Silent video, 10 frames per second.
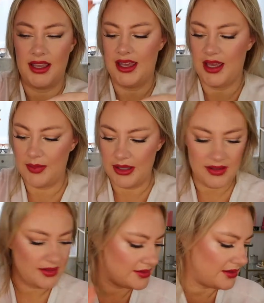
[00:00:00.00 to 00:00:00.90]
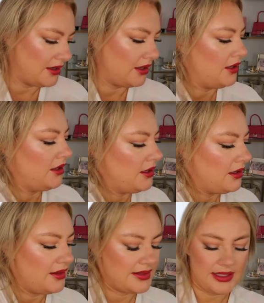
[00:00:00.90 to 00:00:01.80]
hairpins.
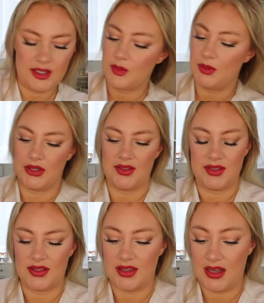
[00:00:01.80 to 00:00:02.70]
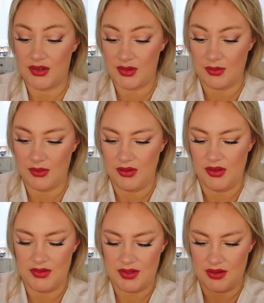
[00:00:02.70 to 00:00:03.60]
So let's just put those to the side because we will
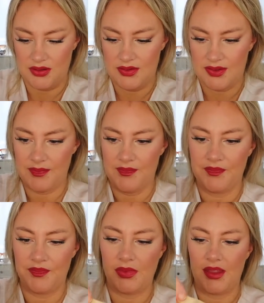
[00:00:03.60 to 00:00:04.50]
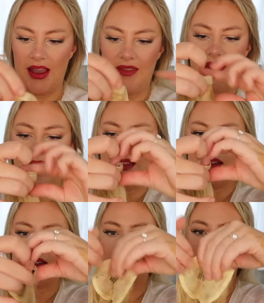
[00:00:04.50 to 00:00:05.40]
use those. And then this is the